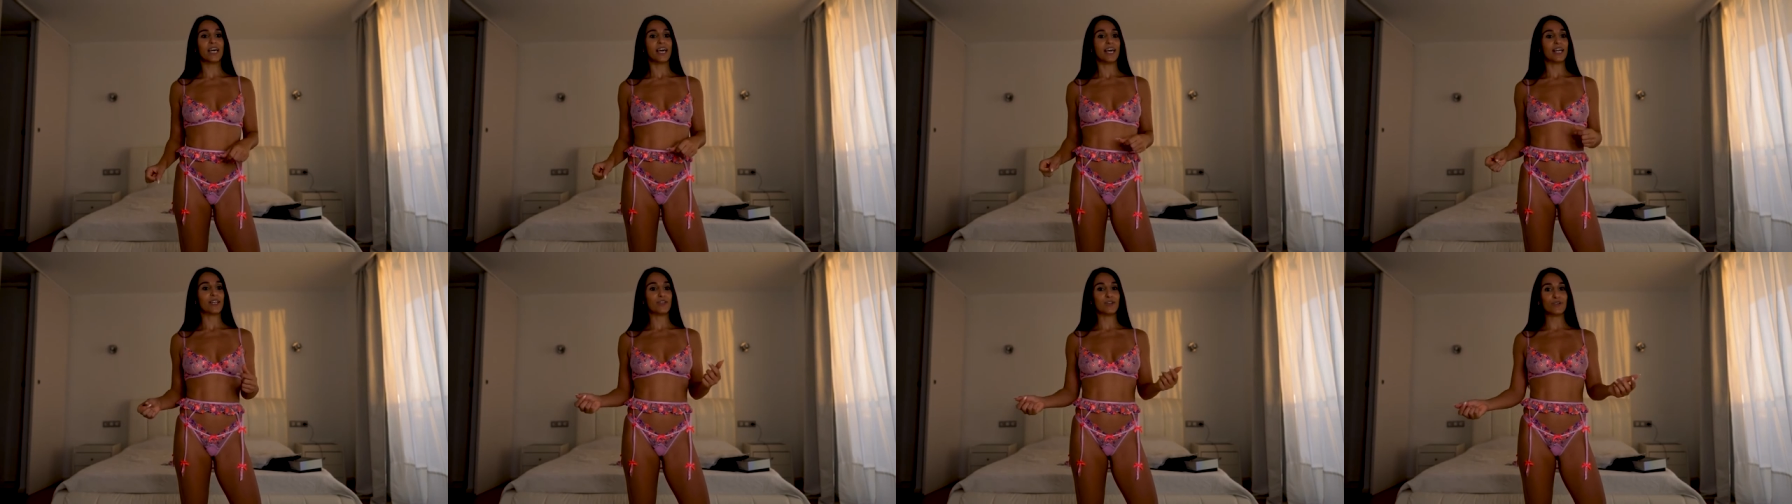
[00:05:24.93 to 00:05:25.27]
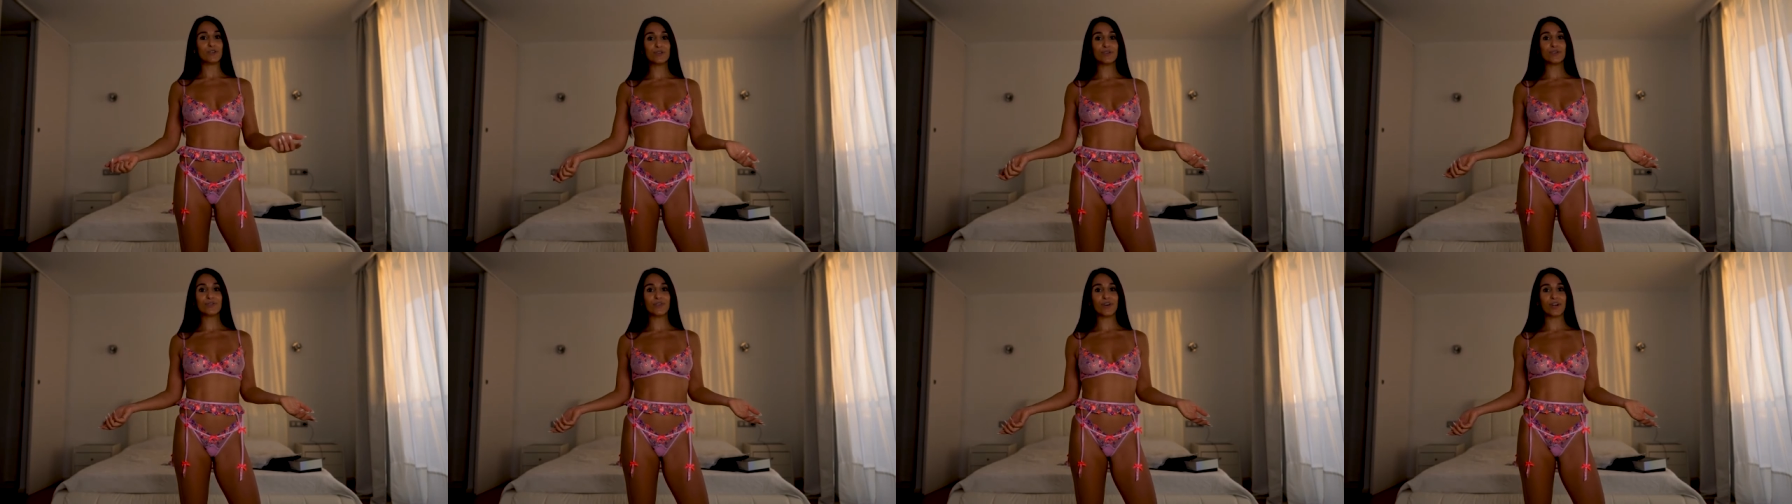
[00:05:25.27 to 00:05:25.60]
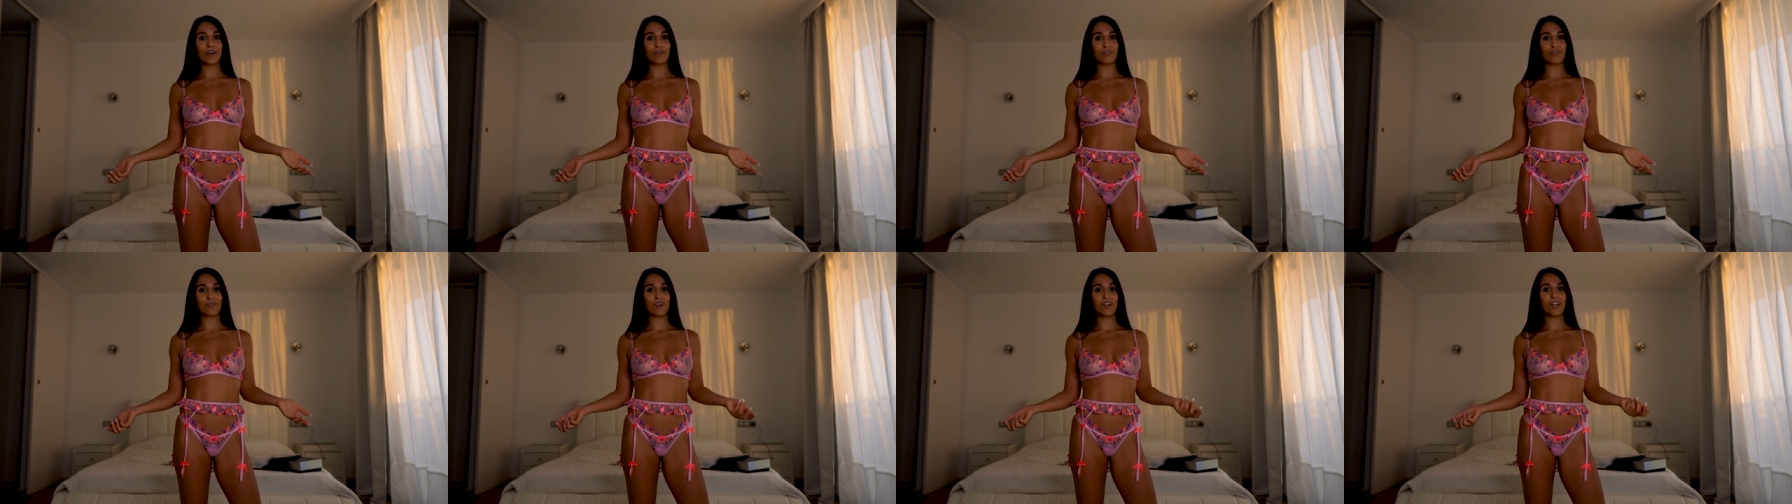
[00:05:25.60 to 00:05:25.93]
and you
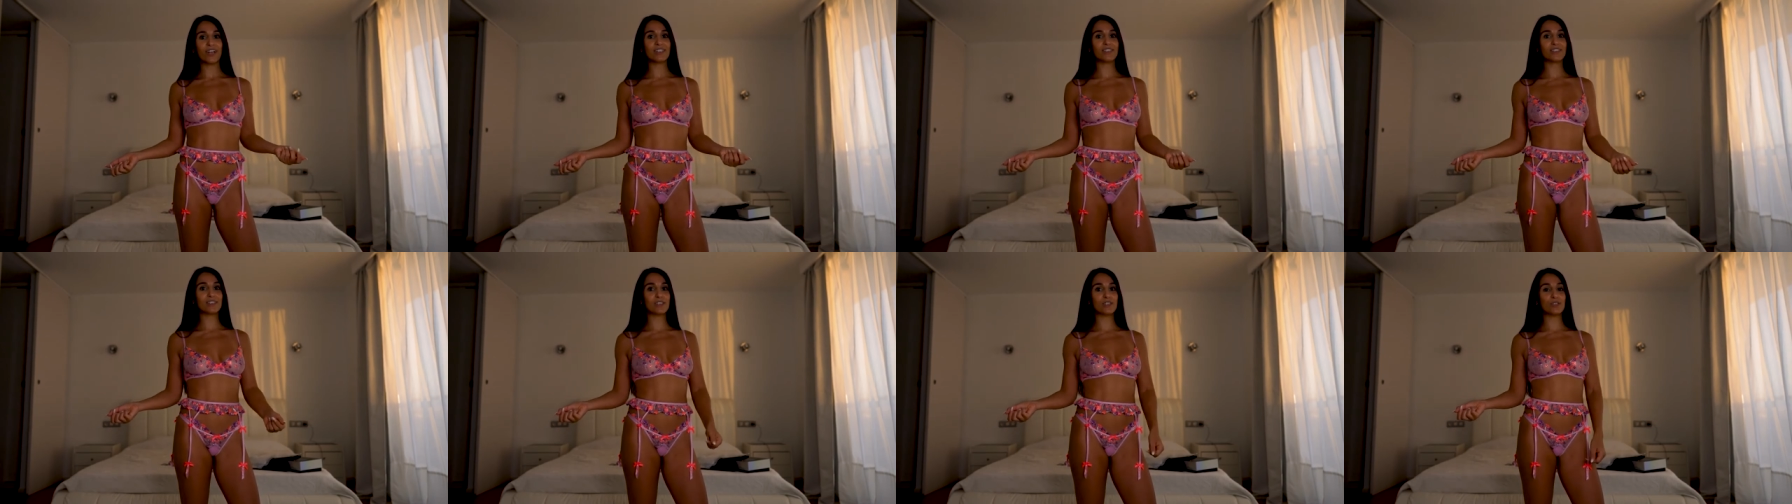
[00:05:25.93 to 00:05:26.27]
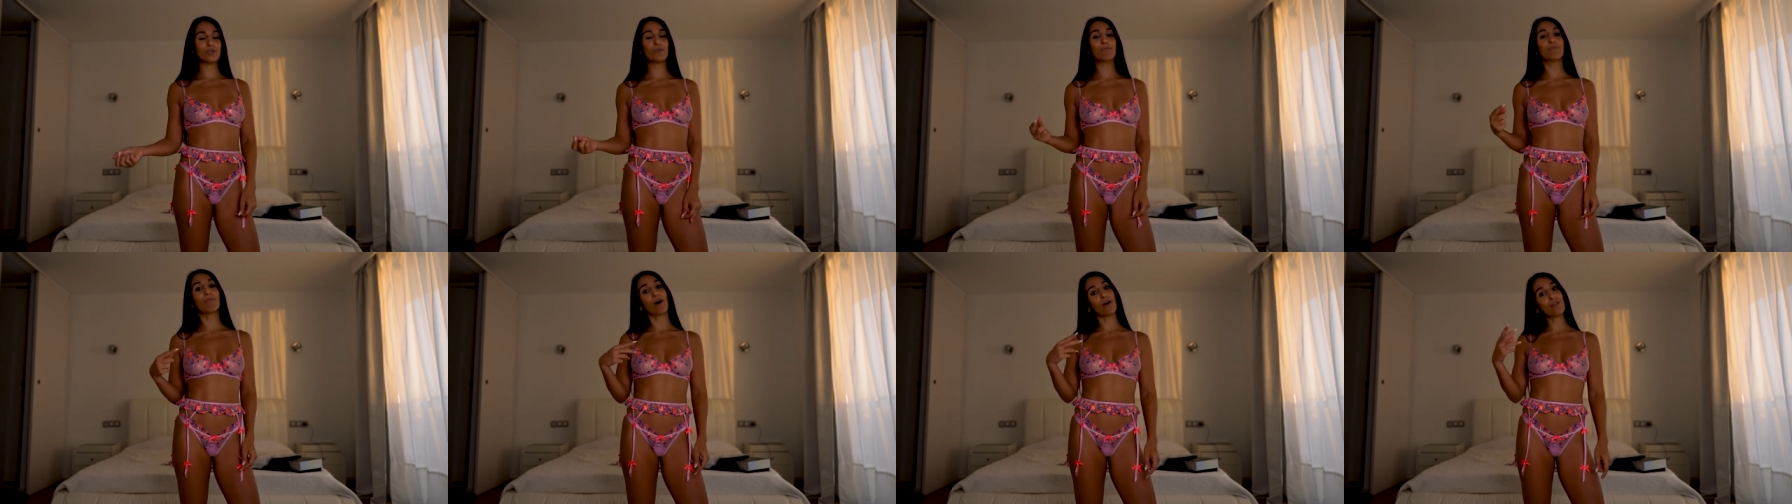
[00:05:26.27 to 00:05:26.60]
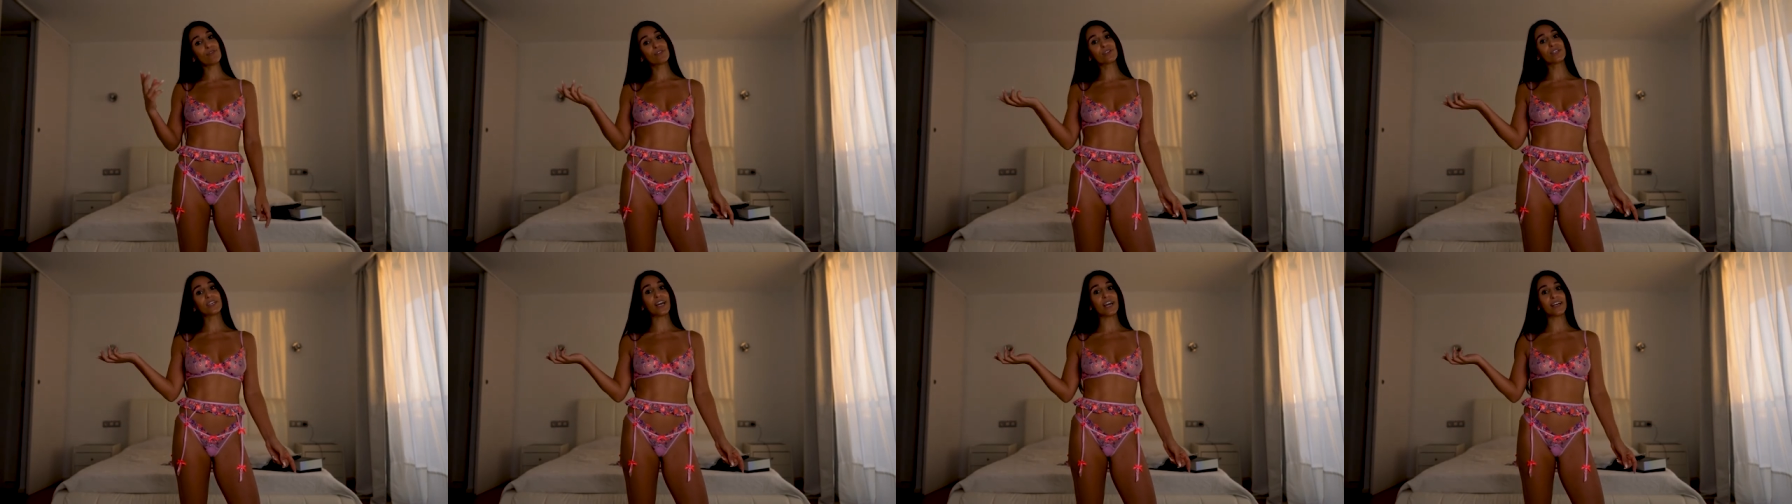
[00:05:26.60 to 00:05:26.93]
refer a friend, you
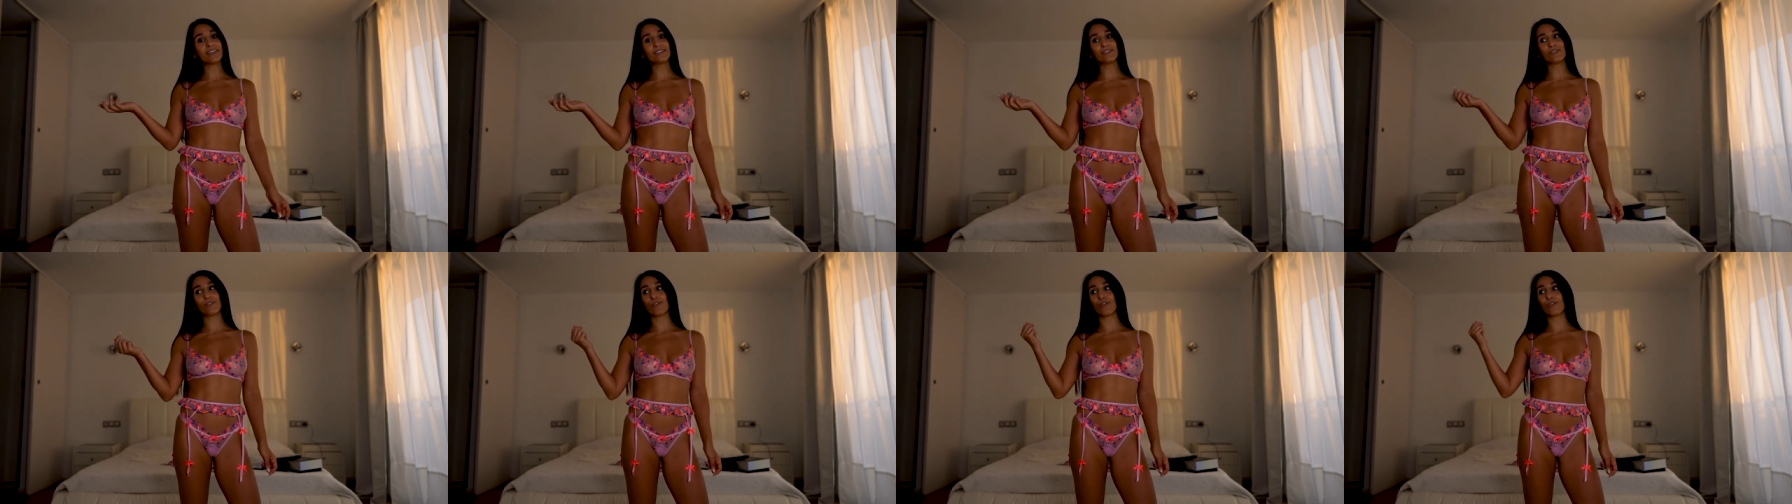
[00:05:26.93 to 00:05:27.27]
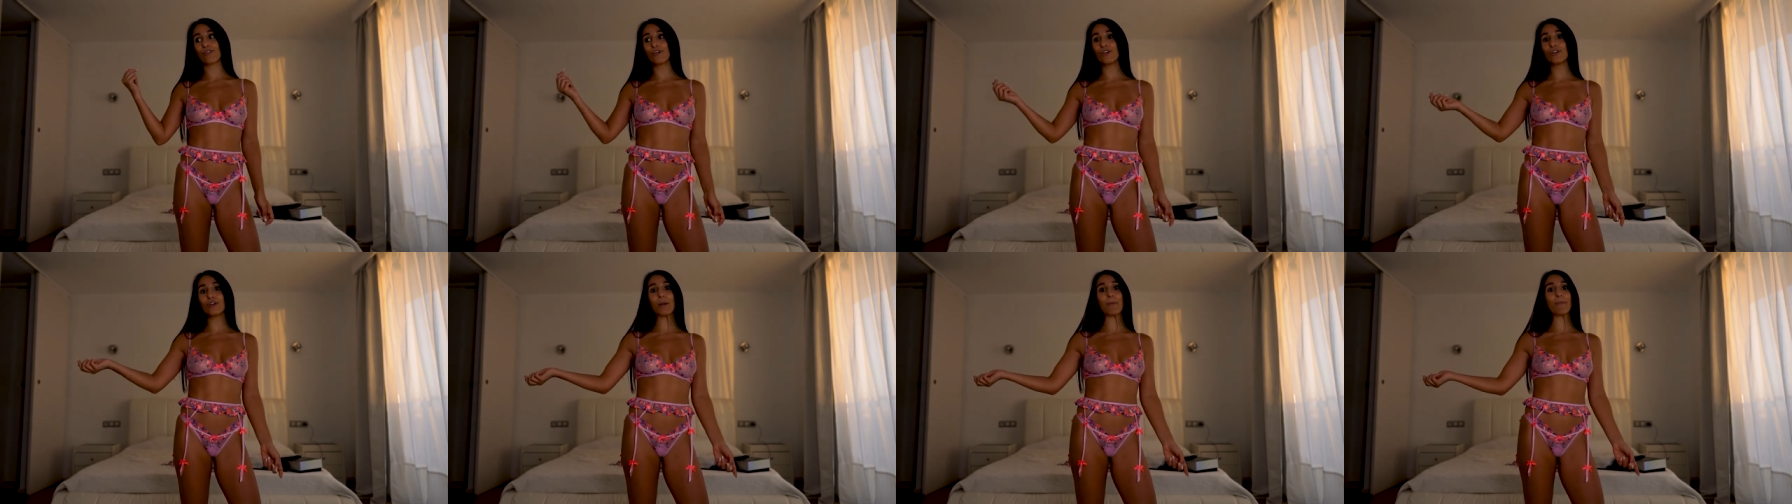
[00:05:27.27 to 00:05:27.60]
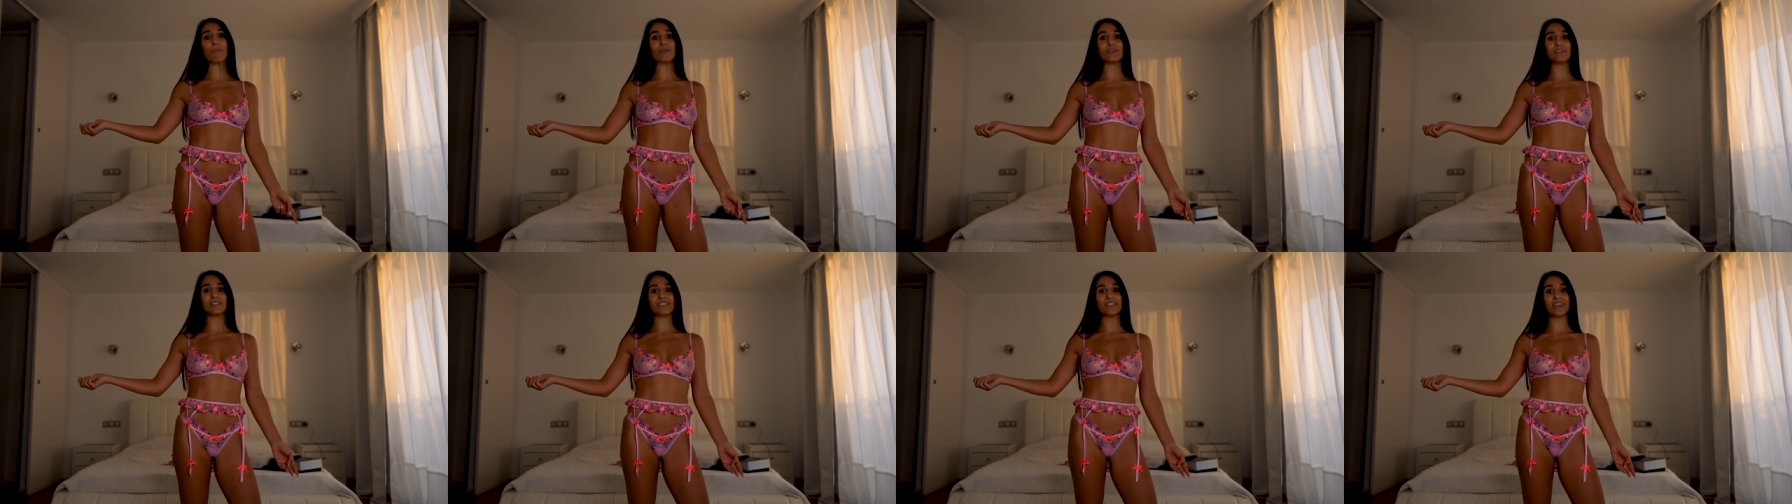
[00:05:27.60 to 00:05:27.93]
both get
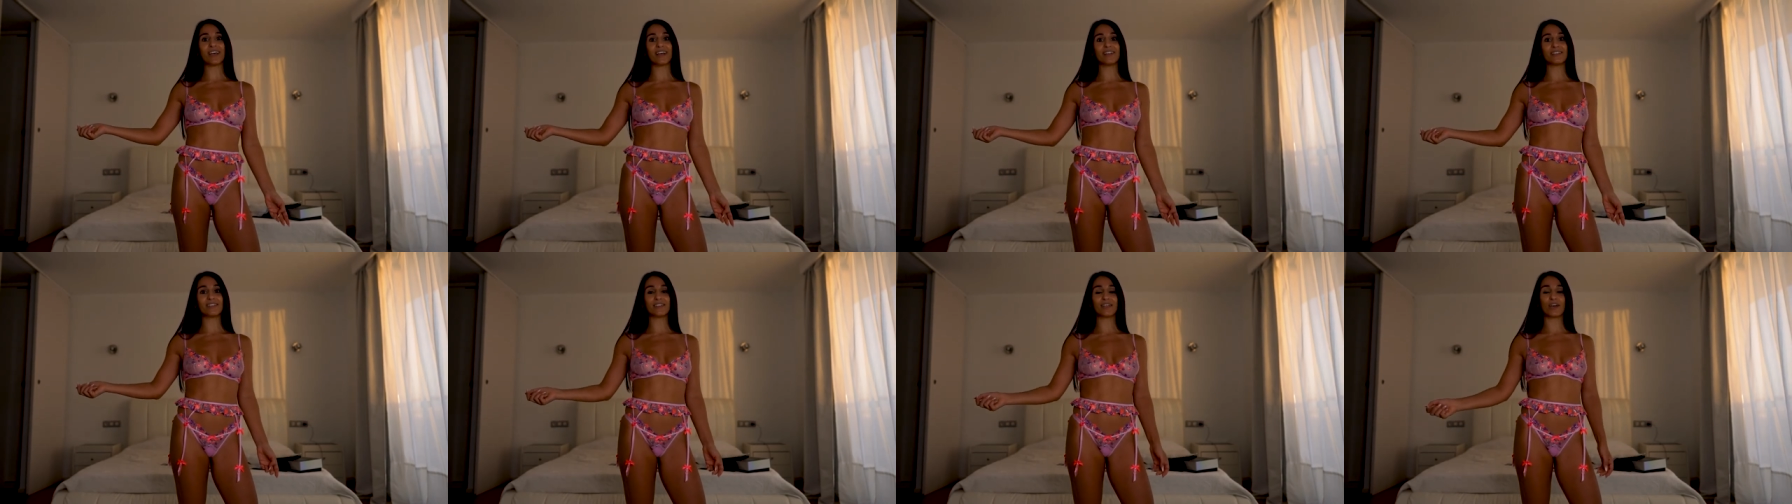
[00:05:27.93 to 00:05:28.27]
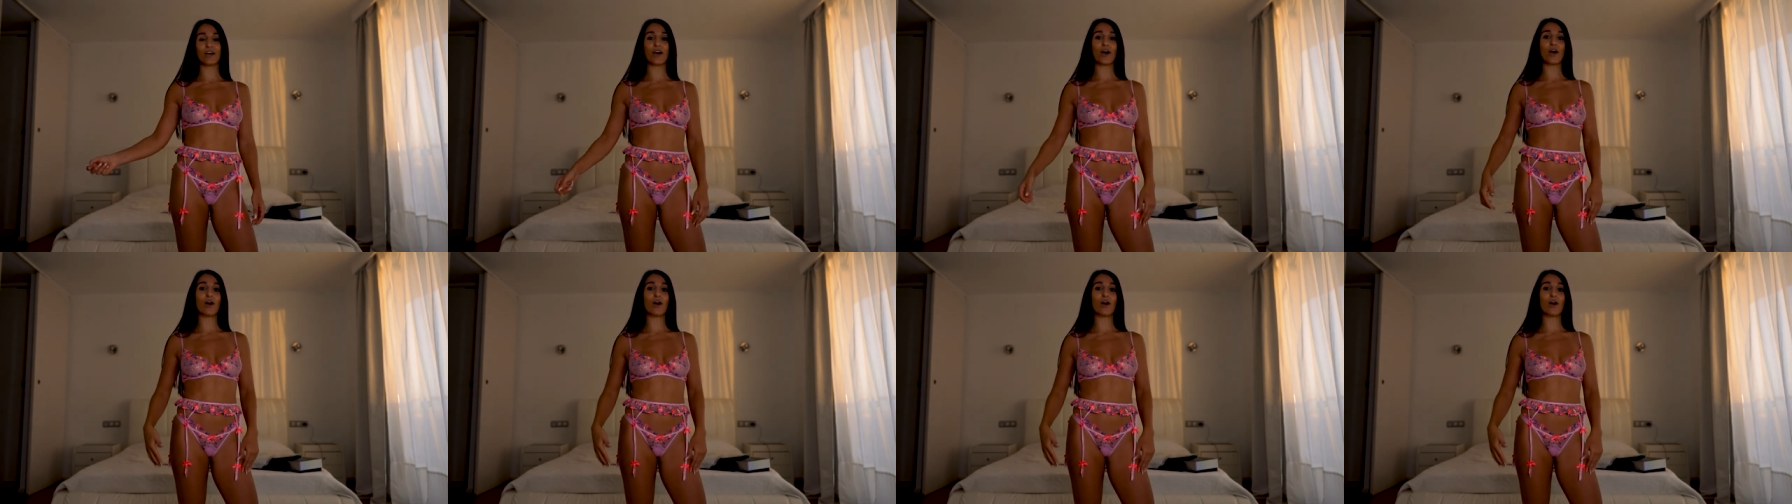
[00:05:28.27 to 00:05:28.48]
30%